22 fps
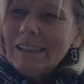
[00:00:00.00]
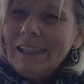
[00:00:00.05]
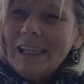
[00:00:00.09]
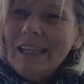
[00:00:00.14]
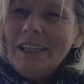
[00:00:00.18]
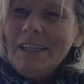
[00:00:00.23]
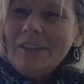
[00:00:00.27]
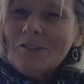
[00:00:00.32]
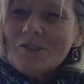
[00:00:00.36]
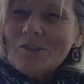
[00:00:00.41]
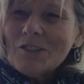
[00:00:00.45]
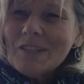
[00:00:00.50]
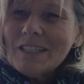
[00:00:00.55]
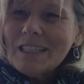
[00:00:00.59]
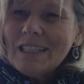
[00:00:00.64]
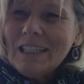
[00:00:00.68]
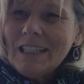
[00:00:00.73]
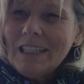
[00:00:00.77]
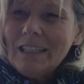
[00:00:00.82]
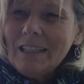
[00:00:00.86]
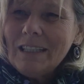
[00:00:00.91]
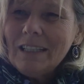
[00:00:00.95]
An
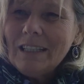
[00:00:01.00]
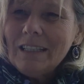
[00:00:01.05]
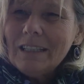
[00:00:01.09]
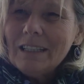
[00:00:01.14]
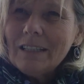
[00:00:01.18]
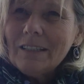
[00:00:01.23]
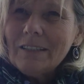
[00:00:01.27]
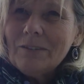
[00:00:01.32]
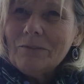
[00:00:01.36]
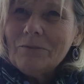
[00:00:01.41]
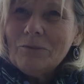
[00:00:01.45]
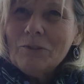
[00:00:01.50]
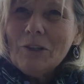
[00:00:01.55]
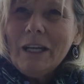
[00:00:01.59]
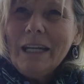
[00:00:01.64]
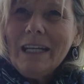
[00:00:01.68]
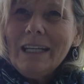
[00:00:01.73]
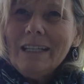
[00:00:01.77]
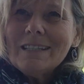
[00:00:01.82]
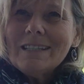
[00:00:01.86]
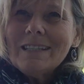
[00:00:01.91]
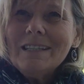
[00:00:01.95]
interesting
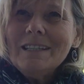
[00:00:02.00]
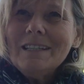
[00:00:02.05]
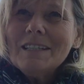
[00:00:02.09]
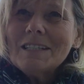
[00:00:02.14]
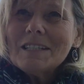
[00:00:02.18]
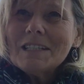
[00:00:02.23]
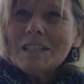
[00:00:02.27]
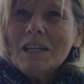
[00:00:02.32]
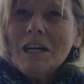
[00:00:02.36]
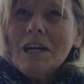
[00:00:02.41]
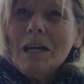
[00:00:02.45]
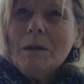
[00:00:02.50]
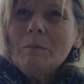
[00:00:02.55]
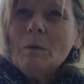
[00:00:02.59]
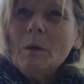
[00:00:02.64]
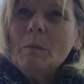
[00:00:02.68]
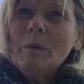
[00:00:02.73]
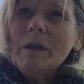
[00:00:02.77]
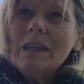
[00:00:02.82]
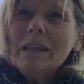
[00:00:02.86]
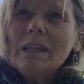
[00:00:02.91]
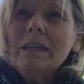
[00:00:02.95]
phrase in this time
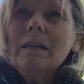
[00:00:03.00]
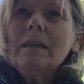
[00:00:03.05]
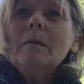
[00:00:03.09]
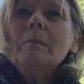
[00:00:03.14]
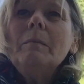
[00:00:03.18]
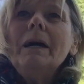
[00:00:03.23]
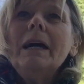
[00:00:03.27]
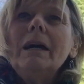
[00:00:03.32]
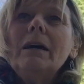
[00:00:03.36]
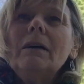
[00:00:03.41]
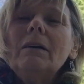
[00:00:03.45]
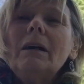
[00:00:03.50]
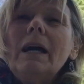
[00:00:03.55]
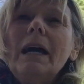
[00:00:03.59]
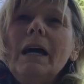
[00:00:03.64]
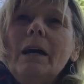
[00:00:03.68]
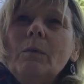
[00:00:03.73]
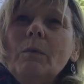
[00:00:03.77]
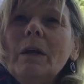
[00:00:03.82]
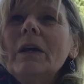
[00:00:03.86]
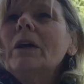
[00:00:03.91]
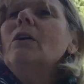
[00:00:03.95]
when we think about
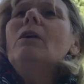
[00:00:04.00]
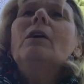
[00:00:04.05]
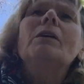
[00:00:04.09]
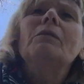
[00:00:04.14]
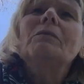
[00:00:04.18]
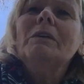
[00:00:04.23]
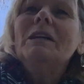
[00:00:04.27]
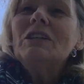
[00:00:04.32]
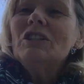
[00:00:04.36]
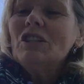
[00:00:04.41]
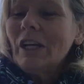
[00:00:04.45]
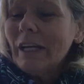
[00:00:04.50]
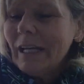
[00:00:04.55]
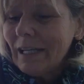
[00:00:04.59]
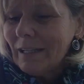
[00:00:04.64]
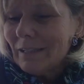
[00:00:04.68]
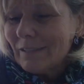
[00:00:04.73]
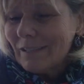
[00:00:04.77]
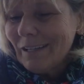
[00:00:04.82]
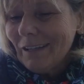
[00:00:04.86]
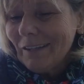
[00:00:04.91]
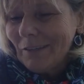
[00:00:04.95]
how we are reaching
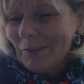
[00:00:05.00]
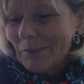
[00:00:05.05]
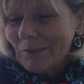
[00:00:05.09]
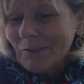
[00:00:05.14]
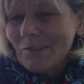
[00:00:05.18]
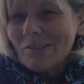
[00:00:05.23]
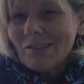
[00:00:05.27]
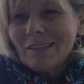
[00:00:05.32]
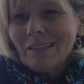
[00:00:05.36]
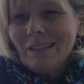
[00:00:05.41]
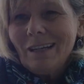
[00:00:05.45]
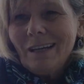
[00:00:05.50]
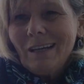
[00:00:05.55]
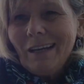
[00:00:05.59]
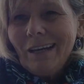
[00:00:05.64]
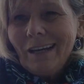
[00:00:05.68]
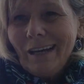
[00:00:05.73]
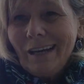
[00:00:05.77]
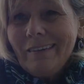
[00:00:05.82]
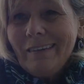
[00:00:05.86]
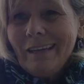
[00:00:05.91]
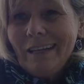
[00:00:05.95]
out to others,
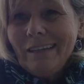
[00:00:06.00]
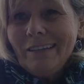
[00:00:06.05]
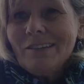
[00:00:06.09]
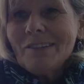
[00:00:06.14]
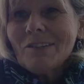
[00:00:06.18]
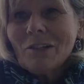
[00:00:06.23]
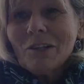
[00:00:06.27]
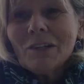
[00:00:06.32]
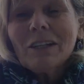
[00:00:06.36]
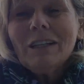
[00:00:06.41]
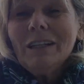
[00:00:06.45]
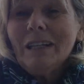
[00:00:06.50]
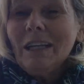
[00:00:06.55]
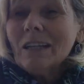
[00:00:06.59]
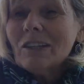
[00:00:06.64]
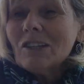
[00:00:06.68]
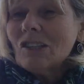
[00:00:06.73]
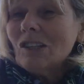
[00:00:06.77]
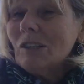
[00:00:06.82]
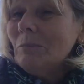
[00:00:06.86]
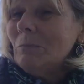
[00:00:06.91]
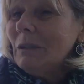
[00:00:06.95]
and that is our
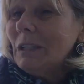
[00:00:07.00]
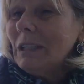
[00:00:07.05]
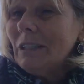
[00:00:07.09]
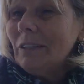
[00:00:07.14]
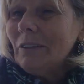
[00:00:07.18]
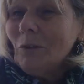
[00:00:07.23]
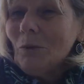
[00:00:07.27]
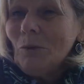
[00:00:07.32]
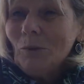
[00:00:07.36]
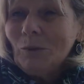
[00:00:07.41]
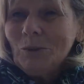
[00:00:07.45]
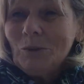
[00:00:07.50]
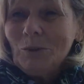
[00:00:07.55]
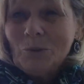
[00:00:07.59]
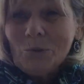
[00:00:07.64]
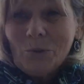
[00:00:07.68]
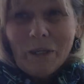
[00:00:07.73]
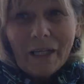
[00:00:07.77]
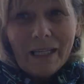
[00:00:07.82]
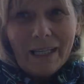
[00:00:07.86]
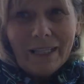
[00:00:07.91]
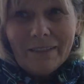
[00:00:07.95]
connection, but in a whole new
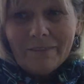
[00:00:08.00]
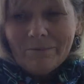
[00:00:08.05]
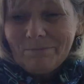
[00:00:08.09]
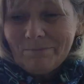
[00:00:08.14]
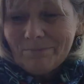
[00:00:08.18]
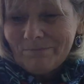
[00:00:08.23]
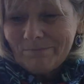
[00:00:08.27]
way.